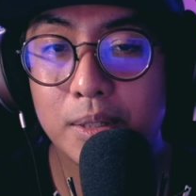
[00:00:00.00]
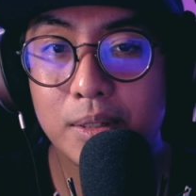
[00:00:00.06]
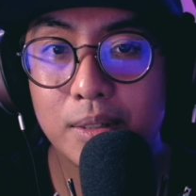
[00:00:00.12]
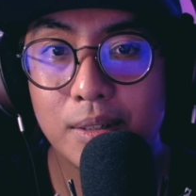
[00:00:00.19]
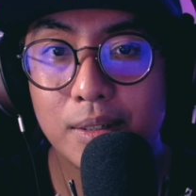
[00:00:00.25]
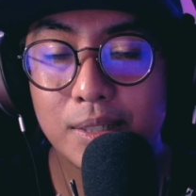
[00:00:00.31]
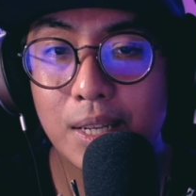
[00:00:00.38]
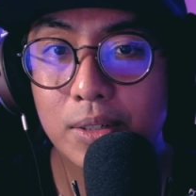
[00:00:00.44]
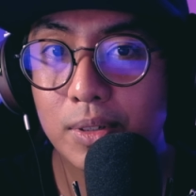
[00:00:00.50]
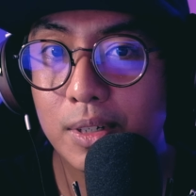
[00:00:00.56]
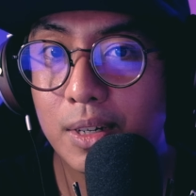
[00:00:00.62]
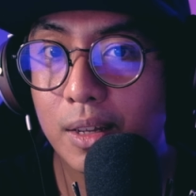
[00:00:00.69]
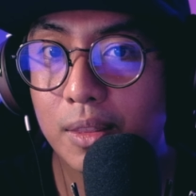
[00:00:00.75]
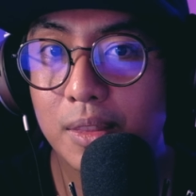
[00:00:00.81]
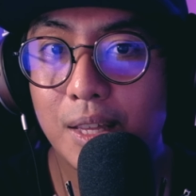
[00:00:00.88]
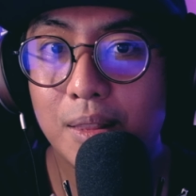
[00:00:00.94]
but it's
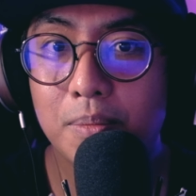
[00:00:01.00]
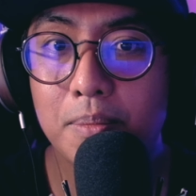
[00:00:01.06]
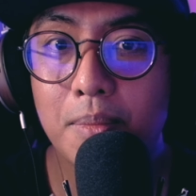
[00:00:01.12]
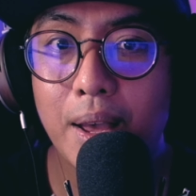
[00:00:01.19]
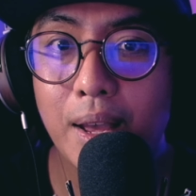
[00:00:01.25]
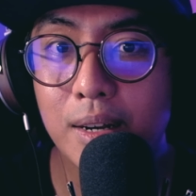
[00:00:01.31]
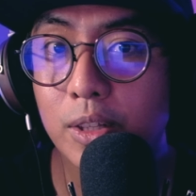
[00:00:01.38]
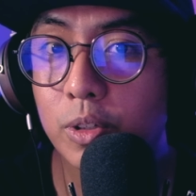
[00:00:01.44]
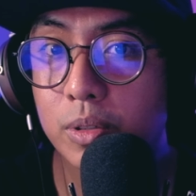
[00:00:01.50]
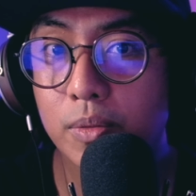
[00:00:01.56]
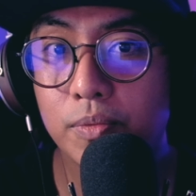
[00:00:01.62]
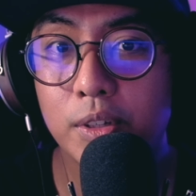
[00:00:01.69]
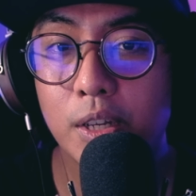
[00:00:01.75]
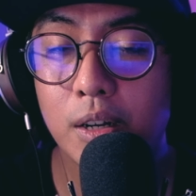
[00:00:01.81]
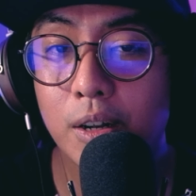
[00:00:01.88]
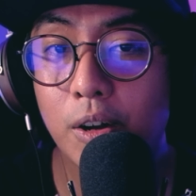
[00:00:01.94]
actually not that bad in terms
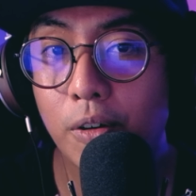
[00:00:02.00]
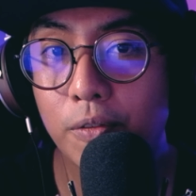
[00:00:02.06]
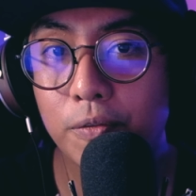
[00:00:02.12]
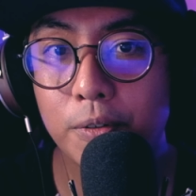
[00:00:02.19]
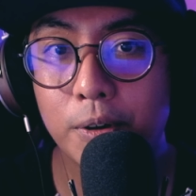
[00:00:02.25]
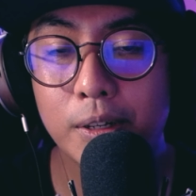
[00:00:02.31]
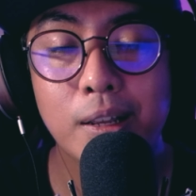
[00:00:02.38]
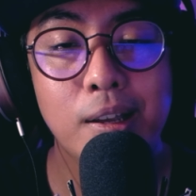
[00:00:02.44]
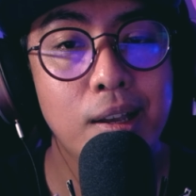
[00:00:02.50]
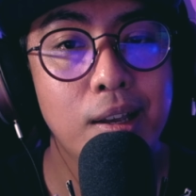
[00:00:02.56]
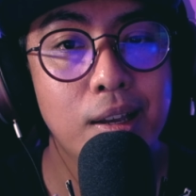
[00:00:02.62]
of the comfort.